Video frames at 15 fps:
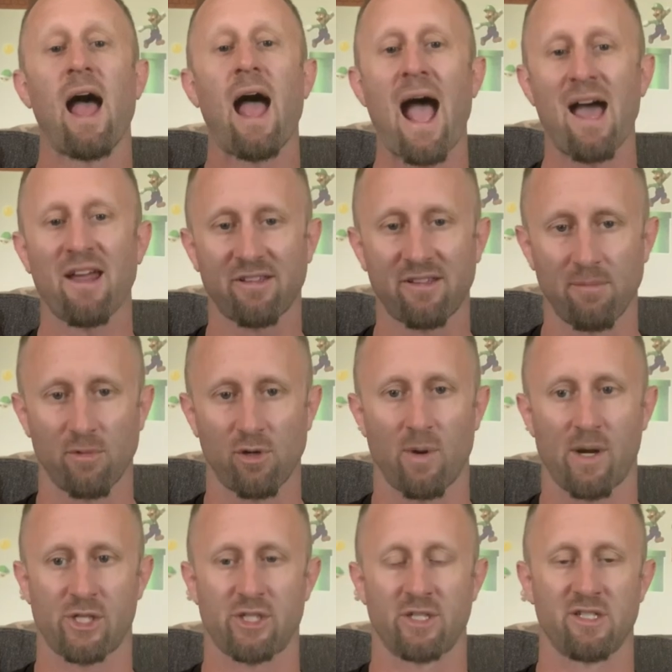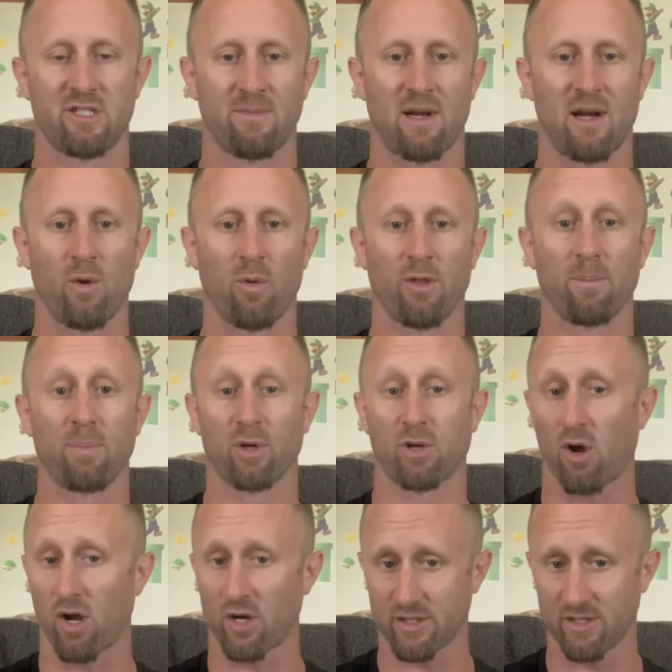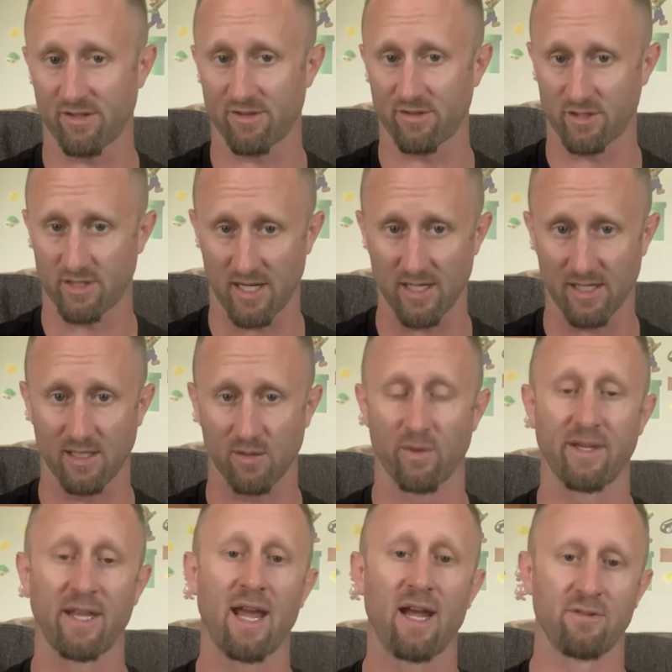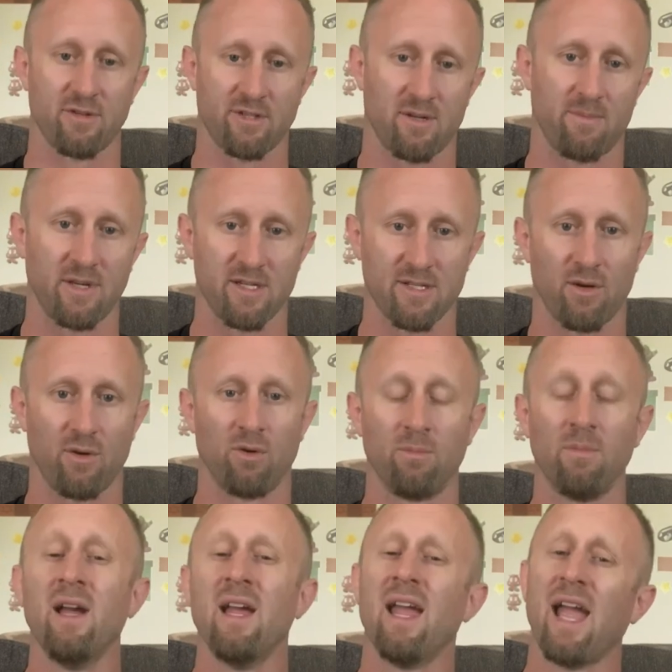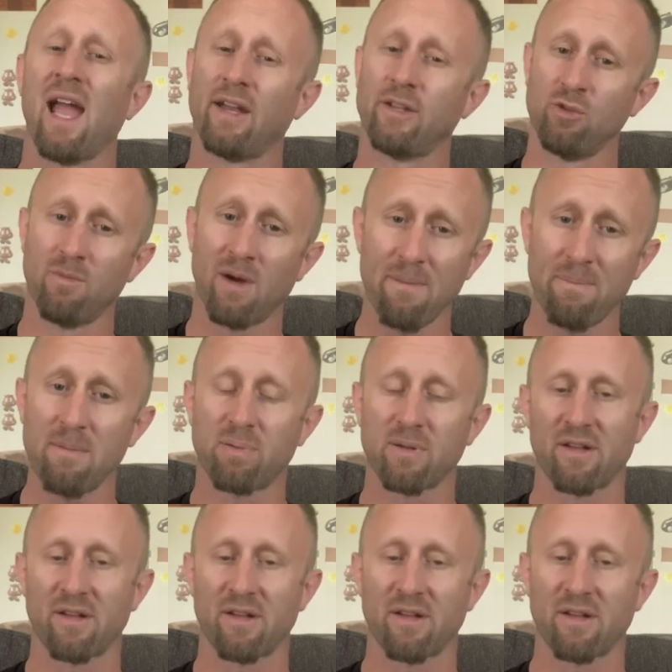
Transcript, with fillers: Ask them questions about the precautions they're taking when they enter somebody's home, and you might be